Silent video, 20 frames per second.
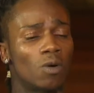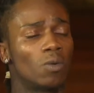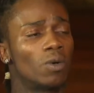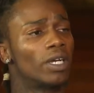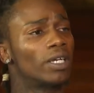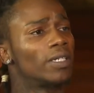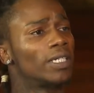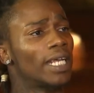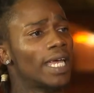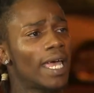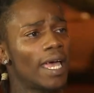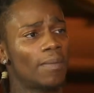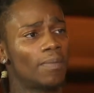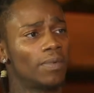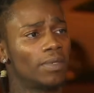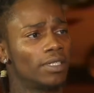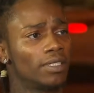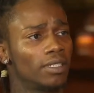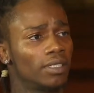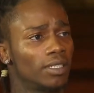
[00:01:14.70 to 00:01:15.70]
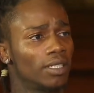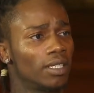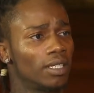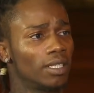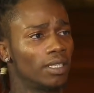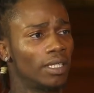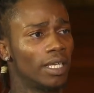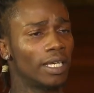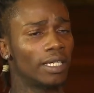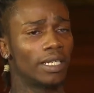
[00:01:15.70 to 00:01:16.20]
what would have happened,
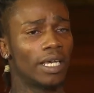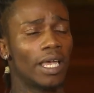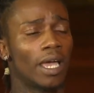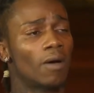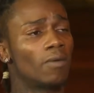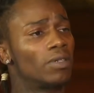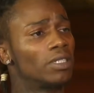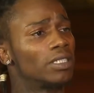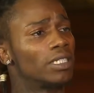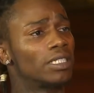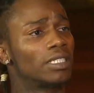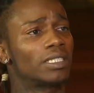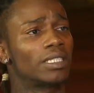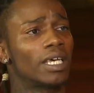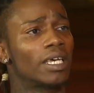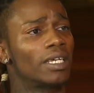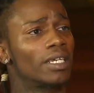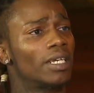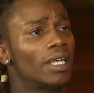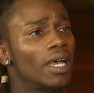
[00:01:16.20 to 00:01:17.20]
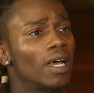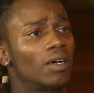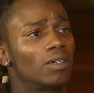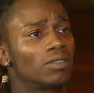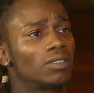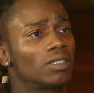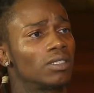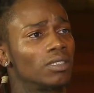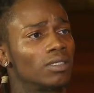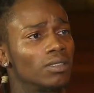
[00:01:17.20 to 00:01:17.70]
that day I would have just stayed in the
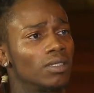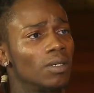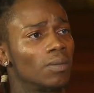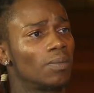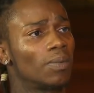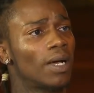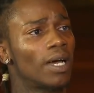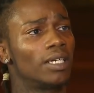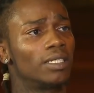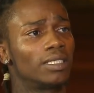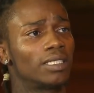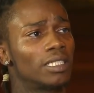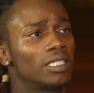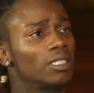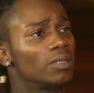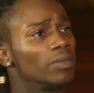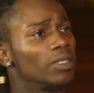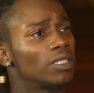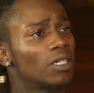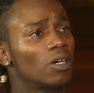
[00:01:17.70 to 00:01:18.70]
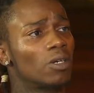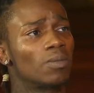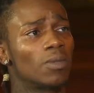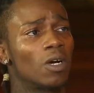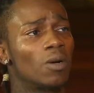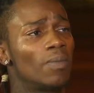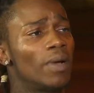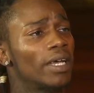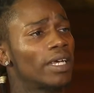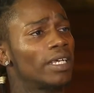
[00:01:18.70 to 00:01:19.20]
house. Probably sent him and told him to
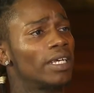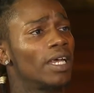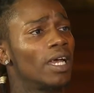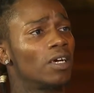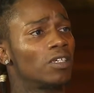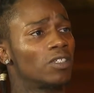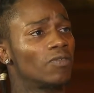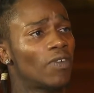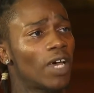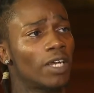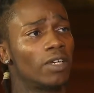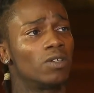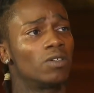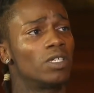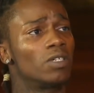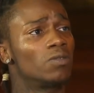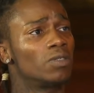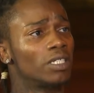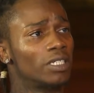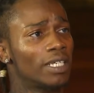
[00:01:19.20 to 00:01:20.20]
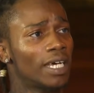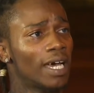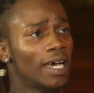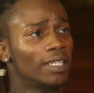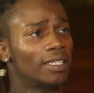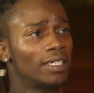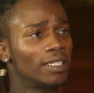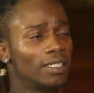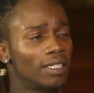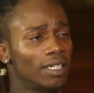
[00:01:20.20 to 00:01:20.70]
go back in the house. If I knew he would have
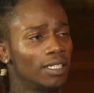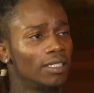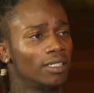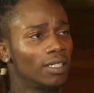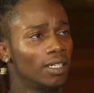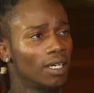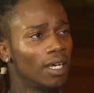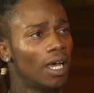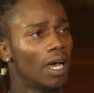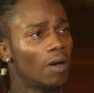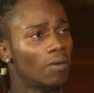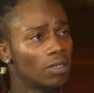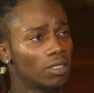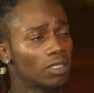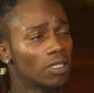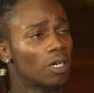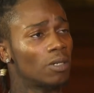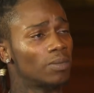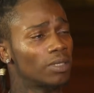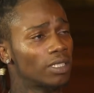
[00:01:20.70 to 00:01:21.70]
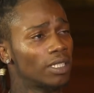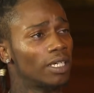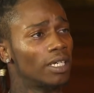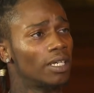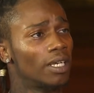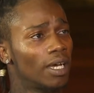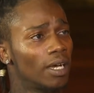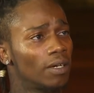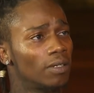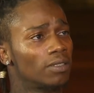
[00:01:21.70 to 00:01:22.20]
died that day, I would have told him to stay in
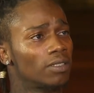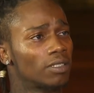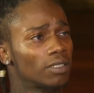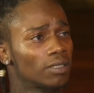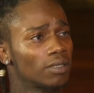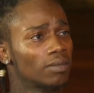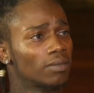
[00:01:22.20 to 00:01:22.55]
the house.